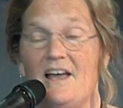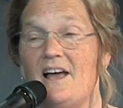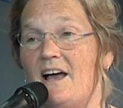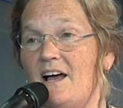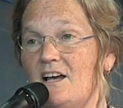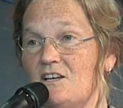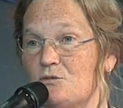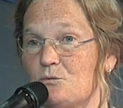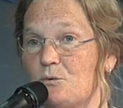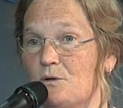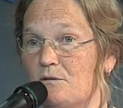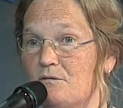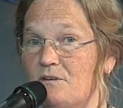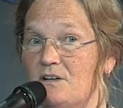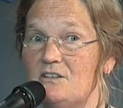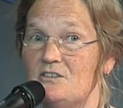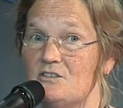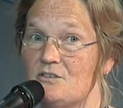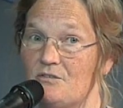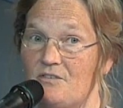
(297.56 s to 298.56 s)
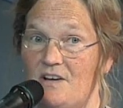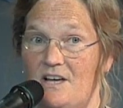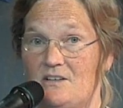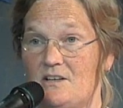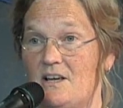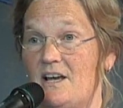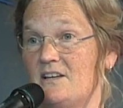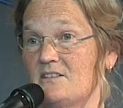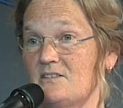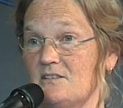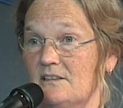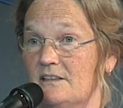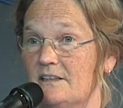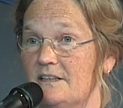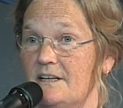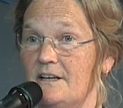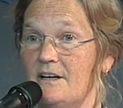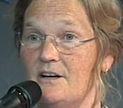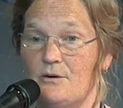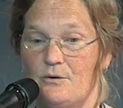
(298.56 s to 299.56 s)
ask one of us, or ask
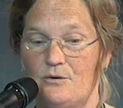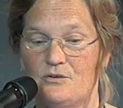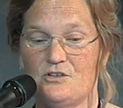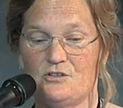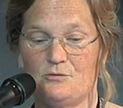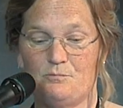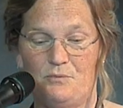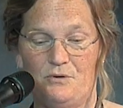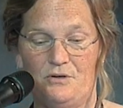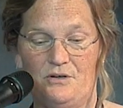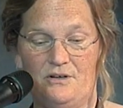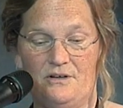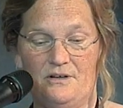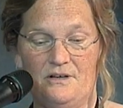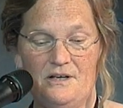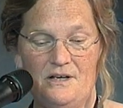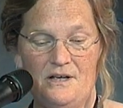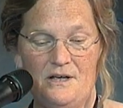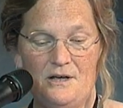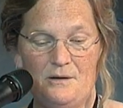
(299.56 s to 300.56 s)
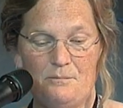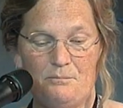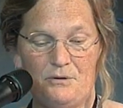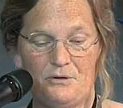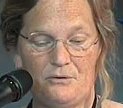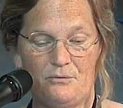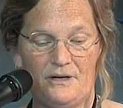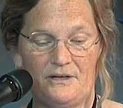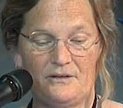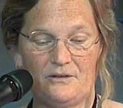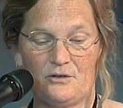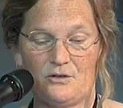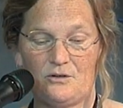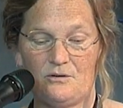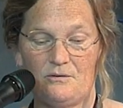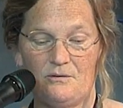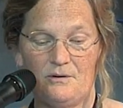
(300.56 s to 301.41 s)
Lydia, or just put a regular